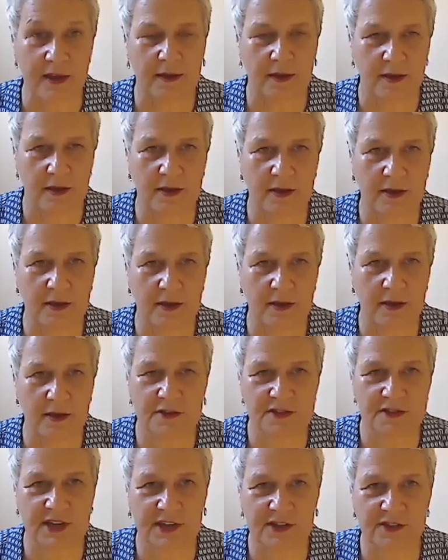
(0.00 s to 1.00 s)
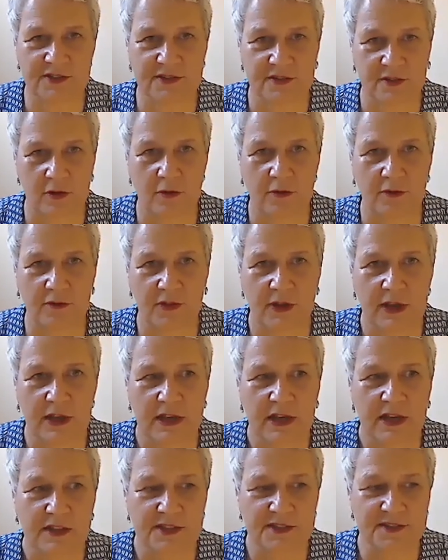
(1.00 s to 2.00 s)
in the context of
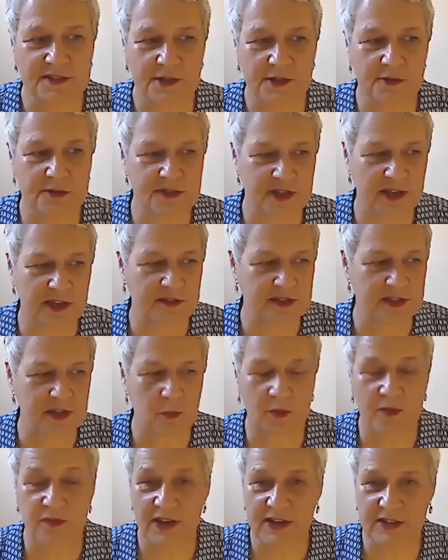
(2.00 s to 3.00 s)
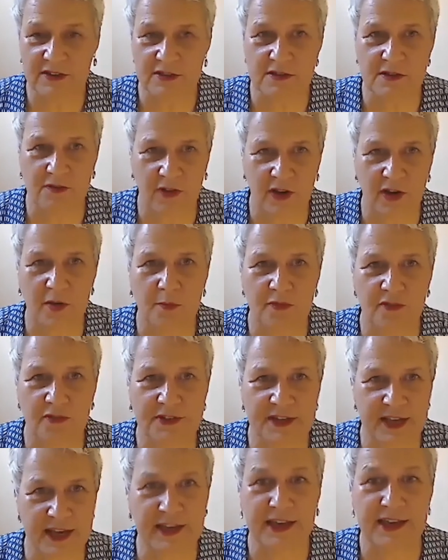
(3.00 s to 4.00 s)
the skill sets that we've had to develop for
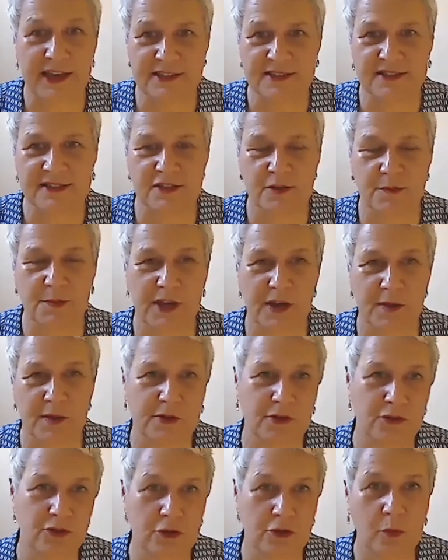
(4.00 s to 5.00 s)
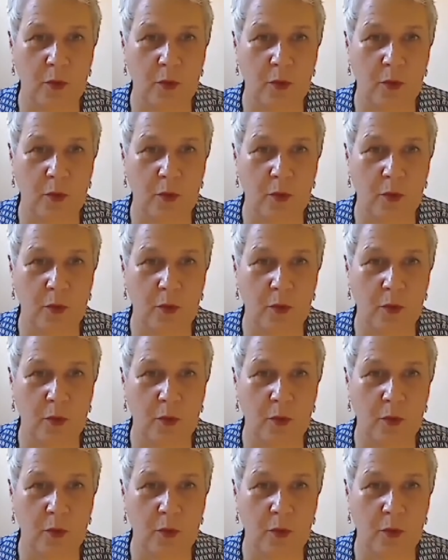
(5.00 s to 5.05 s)
decades to be able to do